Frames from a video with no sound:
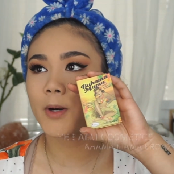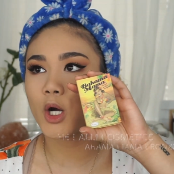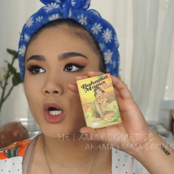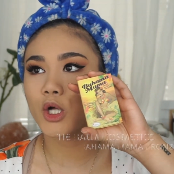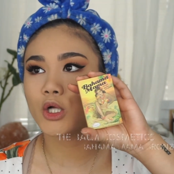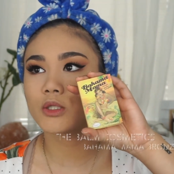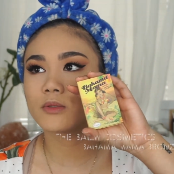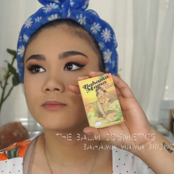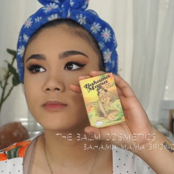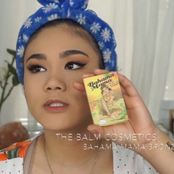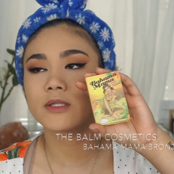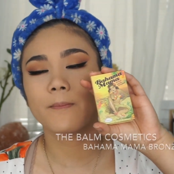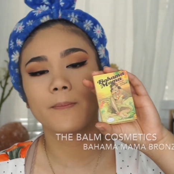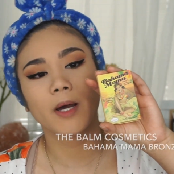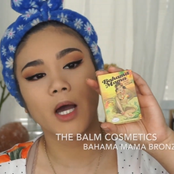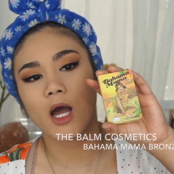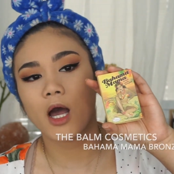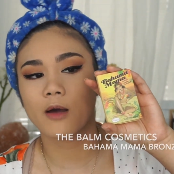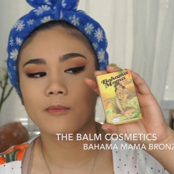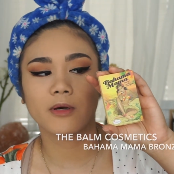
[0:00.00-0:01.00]
Balm's
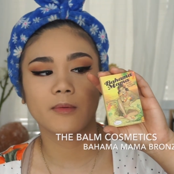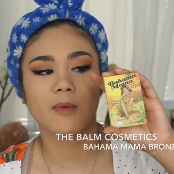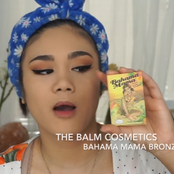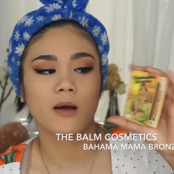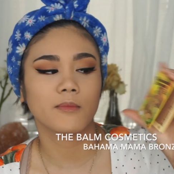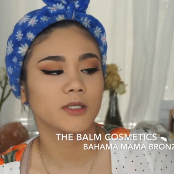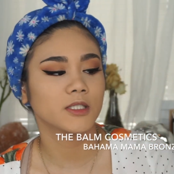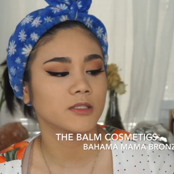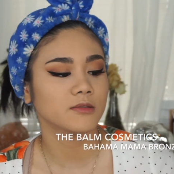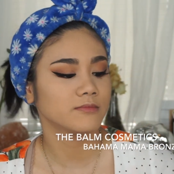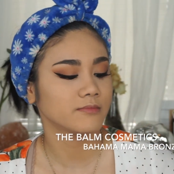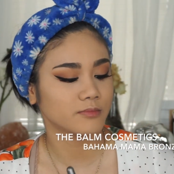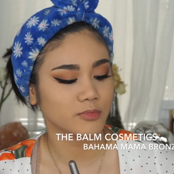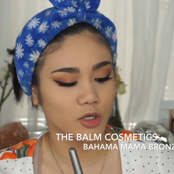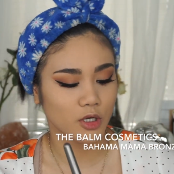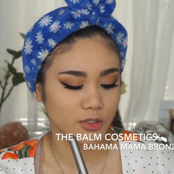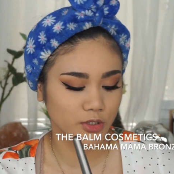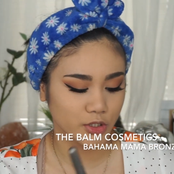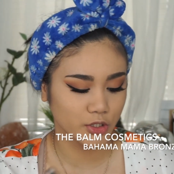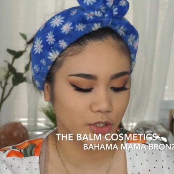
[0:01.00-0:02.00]
Bahama Mama
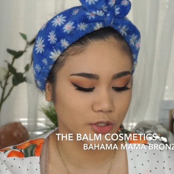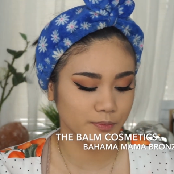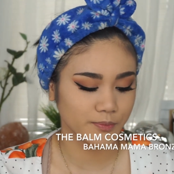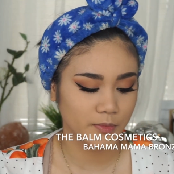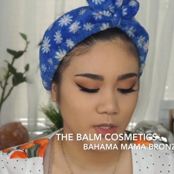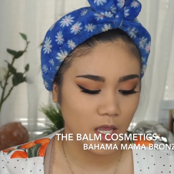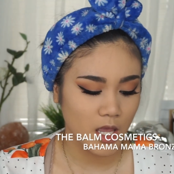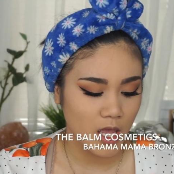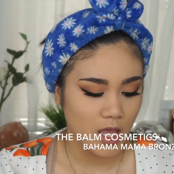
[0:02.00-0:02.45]
bronzer,